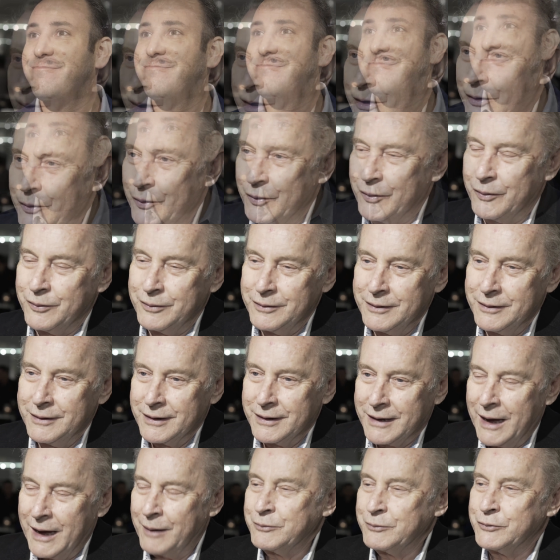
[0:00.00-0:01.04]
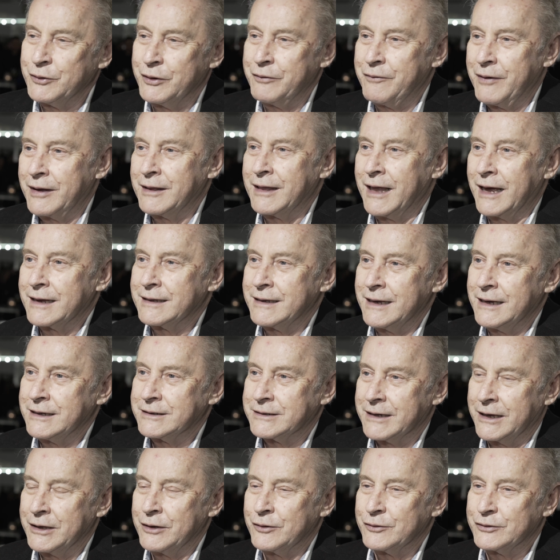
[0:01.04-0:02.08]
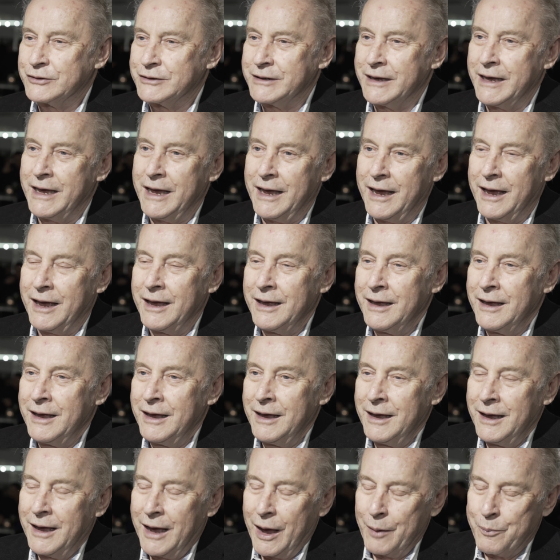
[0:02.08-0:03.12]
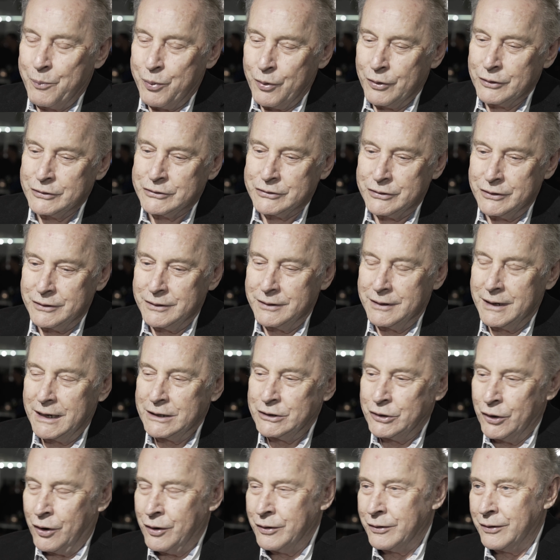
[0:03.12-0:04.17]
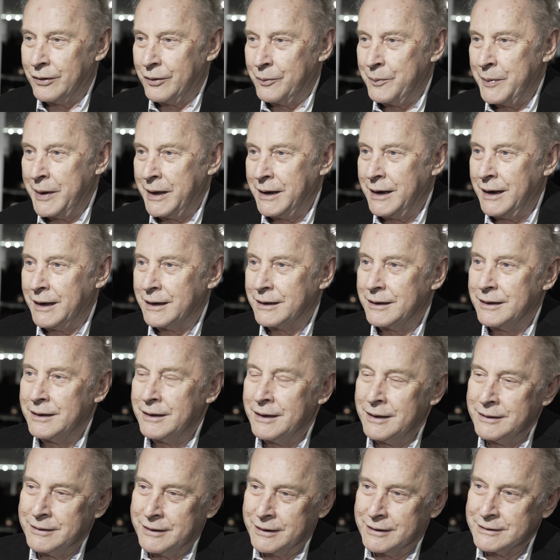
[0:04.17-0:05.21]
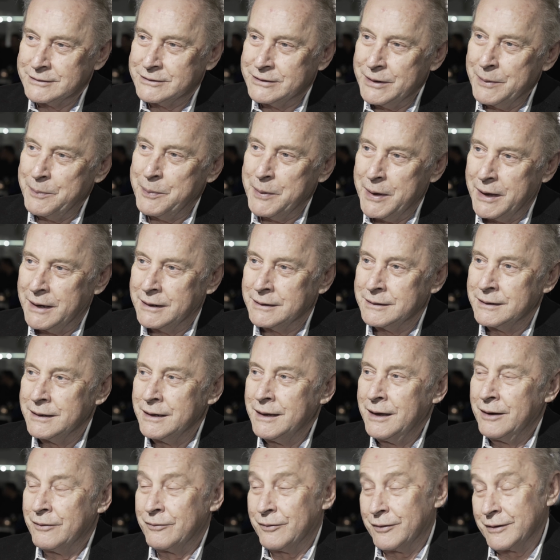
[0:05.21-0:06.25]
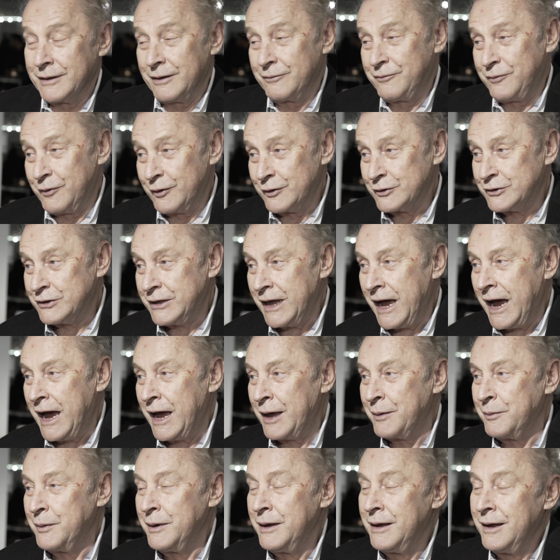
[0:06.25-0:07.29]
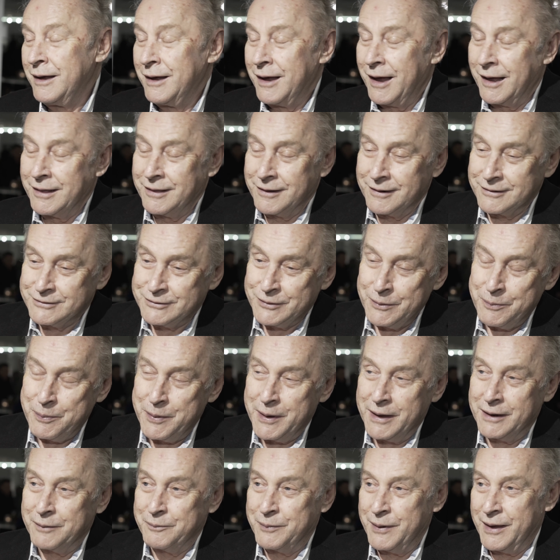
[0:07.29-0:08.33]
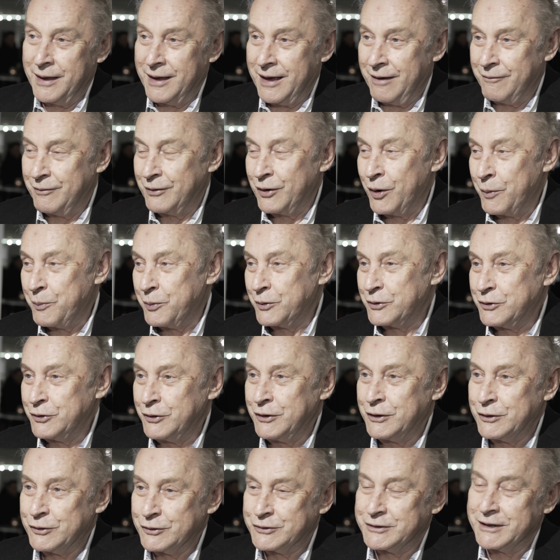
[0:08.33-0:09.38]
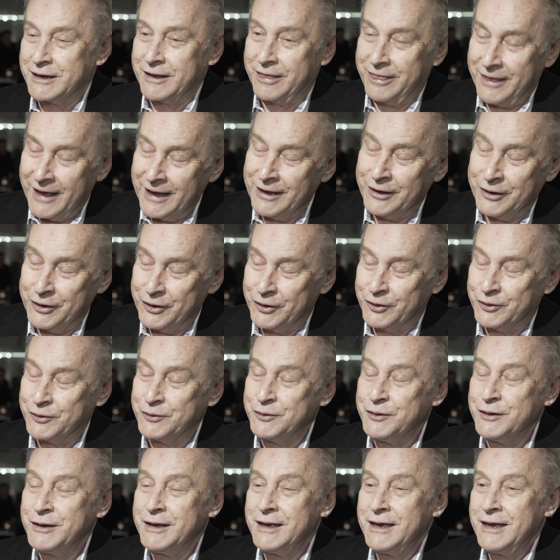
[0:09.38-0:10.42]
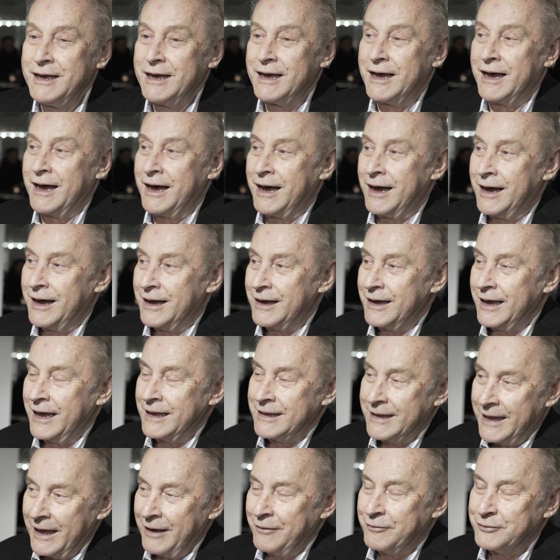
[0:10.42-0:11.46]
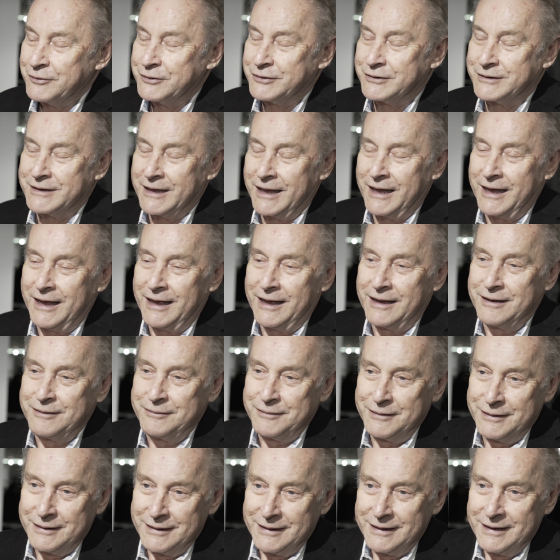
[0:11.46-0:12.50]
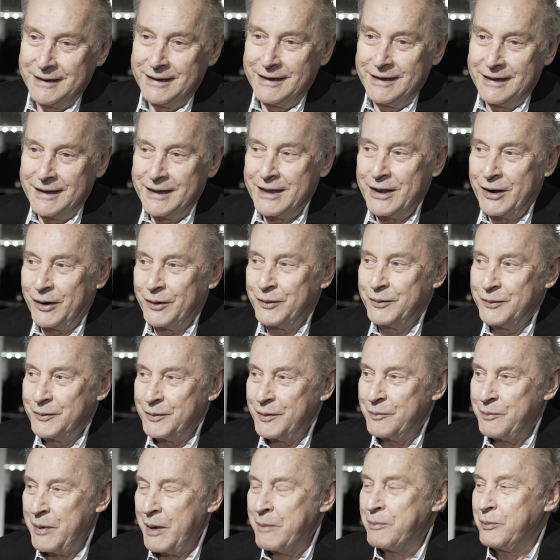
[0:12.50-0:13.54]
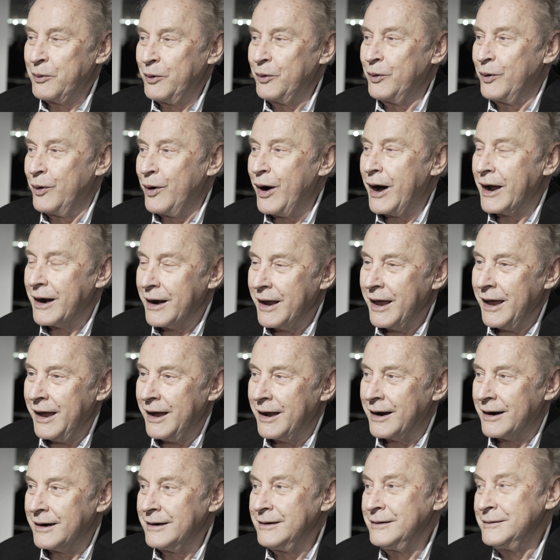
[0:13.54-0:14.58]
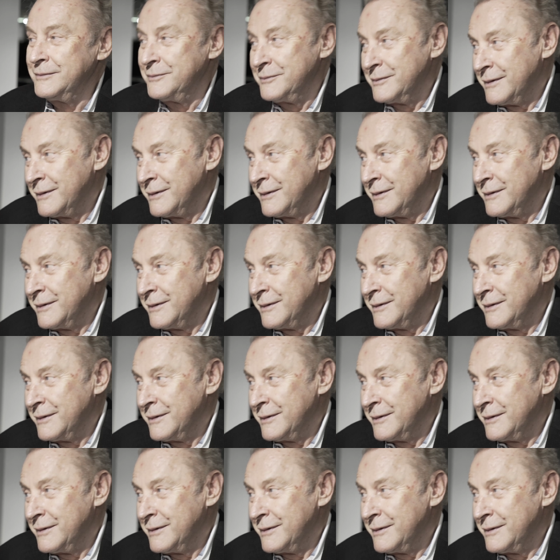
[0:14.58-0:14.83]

When you come to event like this and you see a person, a donor meeting the recipient, for the first time and the recipient being have an opportunity to say thank you, uh, it gives uh, you know people who are here